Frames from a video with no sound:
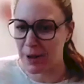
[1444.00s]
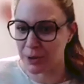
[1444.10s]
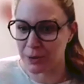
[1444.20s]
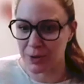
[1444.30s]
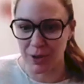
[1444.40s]

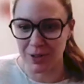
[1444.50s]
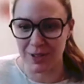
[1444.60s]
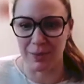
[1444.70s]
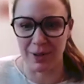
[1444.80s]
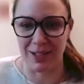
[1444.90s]
better results
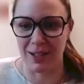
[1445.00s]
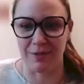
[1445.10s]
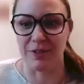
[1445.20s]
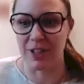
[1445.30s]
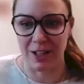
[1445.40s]
than we did
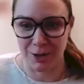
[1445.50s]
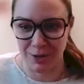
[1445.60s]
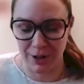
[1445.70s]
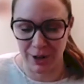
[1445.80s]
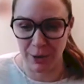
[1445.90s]
15
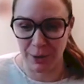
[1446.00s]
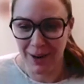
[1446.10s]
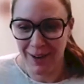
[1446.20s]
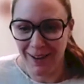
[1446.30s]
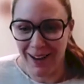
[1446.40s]
years ago
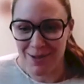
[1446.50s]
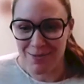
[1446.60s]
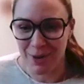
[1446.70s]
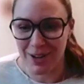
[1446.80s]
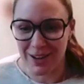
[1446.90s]

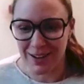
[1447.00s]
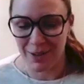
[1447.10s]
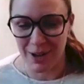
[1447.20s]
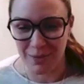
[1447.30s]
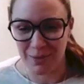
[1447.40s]
um, when
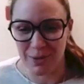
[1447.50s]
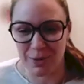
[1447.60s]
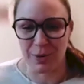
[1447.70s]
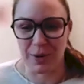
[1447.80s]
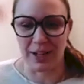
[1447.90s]
when we
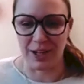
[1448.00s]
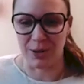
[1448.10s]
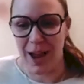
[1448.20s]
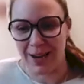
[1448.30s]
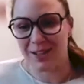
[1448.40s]
were doing
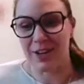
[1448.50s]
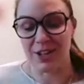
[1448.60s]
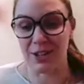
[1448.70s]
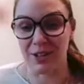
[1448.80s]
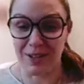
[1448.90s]
initial
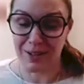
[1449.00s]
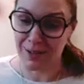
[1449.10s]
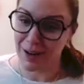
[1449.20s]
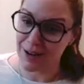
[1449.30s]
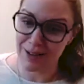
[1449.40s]
activations.
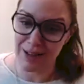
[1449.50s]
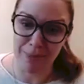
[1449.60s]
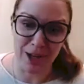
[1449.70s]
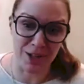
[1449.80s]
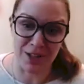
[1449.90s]
And and some
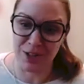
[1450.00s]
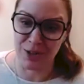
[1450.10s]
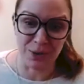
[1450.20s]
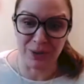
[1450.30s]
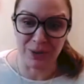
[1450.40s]
patients
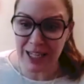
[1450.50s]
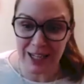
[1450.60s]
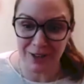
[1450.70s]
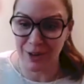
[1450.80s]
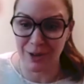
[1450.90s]
do
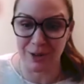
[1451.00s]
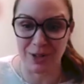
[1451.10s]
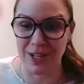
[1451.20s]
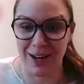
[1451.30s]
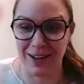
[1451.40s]
leave
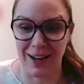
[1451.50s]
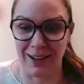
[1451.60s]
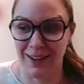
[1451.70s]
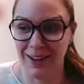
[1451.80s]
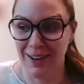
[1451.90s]

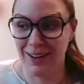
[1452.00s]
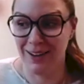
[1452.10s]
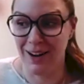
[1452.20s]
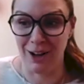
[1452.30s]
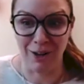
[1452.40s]
understanding
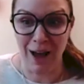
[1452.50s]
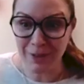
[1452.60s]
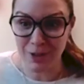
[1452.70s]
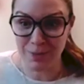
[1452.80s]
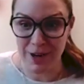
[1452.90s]
a
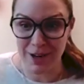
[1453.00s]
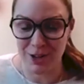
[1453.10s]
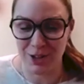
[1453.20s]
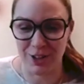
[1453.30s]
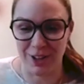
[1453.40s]
lot of
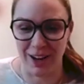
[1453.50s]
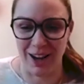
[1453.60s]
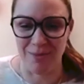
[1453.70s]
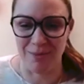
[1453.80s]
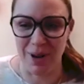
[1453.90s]
speech,
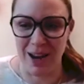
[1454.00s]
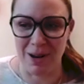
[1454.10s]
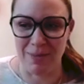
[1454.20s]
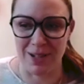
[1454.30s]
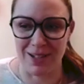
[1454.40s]
um, and
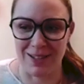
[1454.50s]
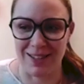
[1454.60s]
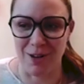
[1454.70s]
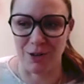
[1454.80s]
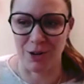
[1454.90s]
maybe it doesn't
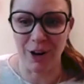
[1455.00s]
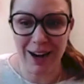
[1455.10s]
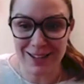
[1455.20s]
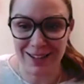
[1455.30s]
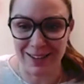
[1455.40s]
sound
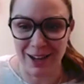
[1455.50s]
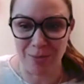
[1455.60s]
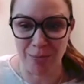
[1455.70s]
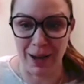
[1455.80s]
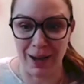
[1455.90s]
great to
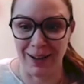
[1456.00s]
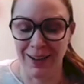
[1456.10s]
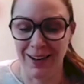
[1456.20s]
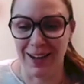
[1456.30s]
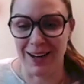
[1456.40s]
them, but
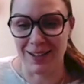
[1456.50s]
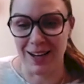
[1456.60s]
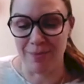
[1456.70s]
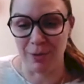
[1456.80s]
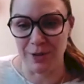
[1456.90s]
it, no.
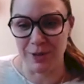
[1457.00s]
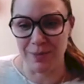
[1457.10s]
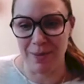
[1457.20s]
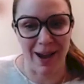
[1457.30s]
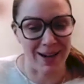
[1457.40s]
it, blows
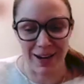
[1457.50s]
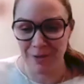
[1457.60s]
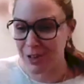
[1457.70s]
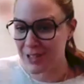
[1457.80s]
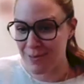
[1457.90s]
my mind
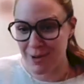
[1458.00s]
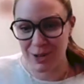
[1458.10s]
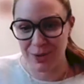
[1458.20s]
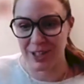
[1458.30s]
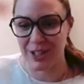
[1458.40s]
every time I
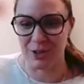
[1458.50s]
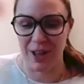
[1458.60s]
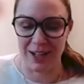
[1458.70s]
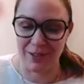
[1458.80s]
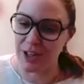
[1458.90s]
do an initial
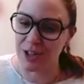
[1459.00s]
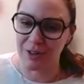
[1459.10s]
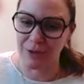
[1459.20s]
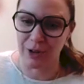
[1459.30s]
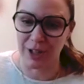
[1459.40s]

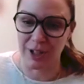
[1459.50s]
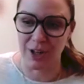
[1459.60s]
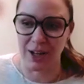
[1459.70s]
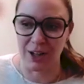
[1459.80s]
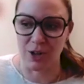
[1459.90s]
activation for a,
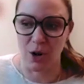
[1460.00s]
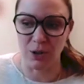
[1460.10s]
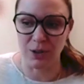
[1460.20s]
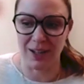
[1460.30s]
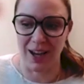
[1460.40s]
an
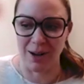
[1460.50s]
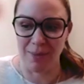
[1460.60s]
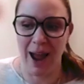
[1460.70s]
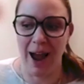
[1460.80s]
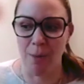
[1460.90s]
adult um,
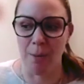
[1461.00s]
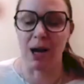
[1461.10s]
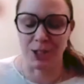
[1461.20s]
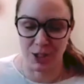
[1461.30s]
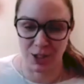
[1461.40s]
how
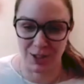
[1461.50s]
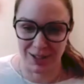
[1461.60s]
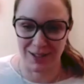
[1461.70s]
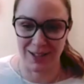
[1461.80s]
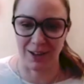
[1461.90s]
much
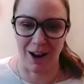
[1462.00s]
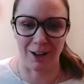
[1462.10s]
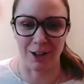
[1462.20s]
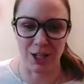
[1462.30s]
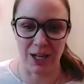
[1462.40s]
this
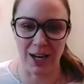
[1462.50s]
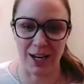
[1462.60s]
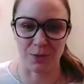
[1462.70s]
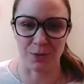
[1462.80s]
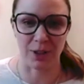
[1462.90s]
technology
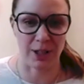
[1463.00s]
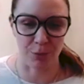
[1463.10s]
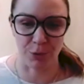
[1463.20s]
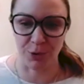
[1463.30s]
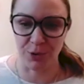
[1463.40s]
has really
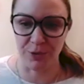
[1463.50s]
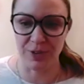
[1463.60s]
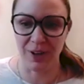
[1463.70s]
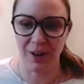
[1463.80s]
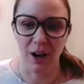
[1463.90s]

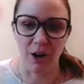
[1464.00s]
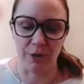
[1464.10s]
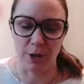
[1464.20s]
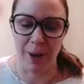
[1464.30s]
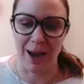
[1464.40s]
improved
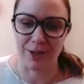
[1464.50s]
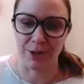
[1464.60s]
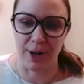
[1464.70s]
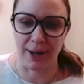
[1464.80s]
over the past two